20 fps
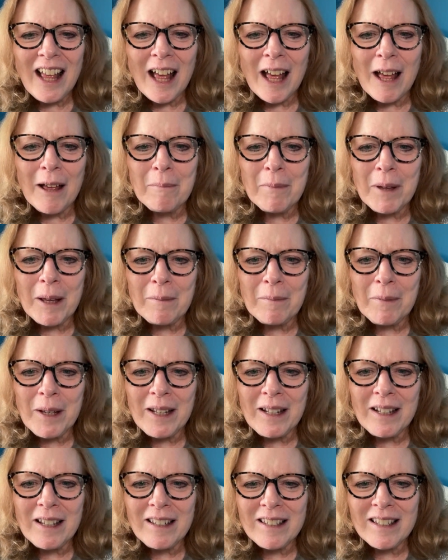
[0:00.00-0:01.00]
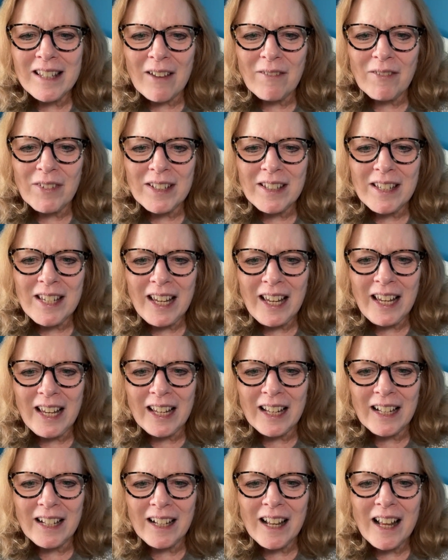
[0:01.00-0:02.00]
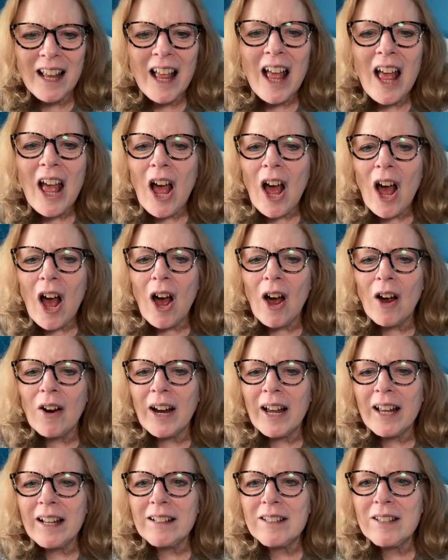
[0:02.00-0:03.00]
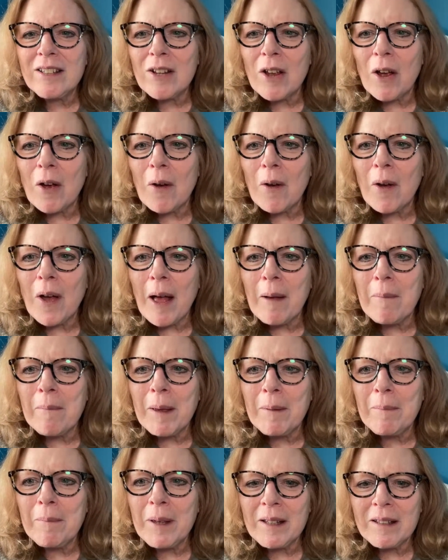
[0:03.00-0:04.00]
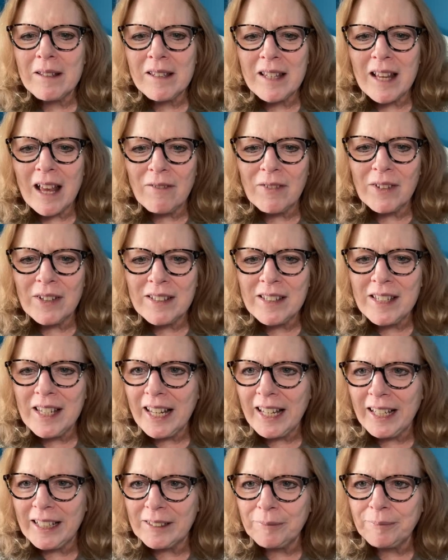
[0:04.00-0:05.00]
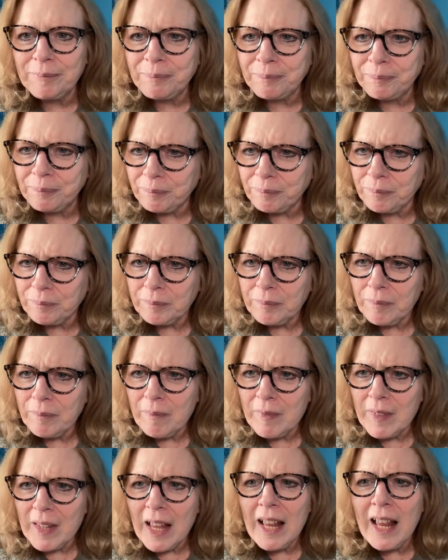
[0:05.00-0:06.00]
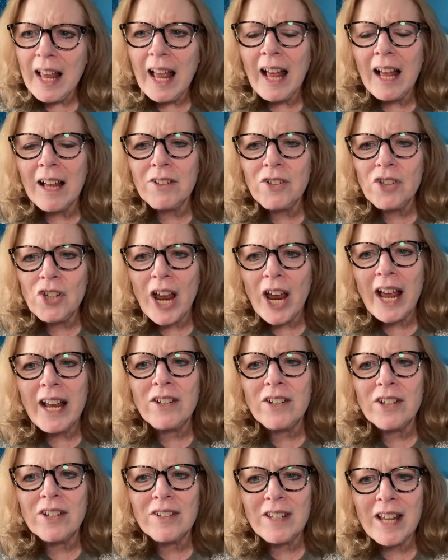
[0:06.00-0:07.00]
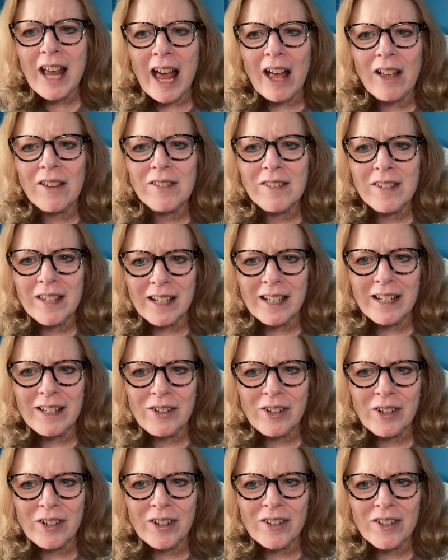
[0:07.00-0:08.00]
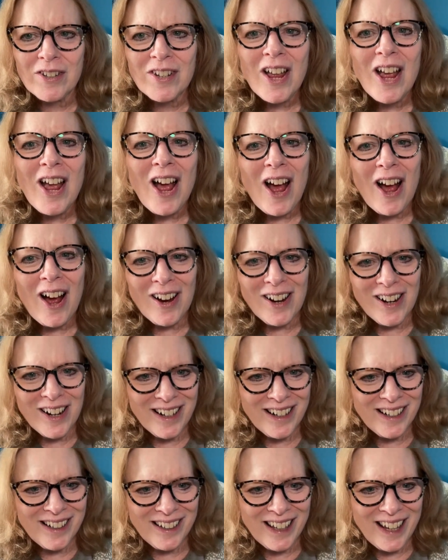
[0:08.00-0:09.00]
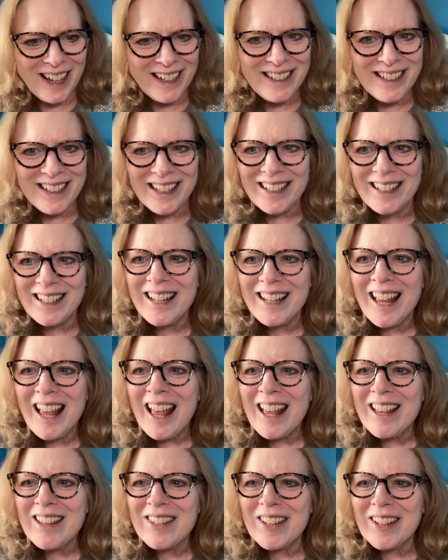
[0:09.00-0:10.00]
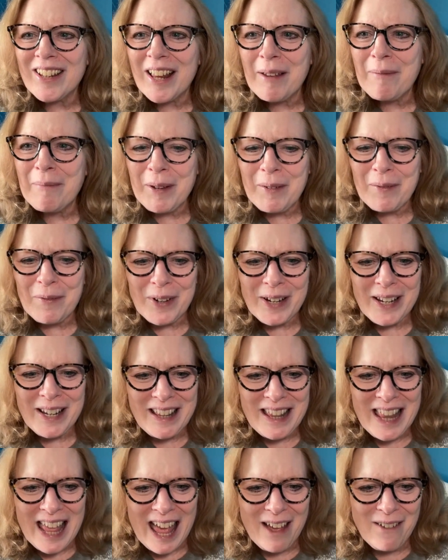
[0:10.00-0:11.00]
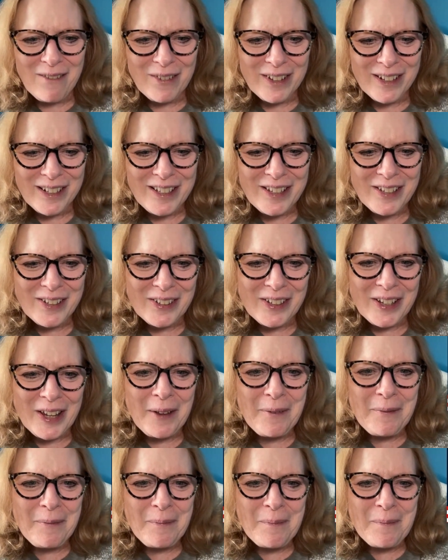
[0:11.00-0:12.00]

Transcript: Amendment 17. All right, so Amendment 17 changes how senators are elected. So let me read that one to you.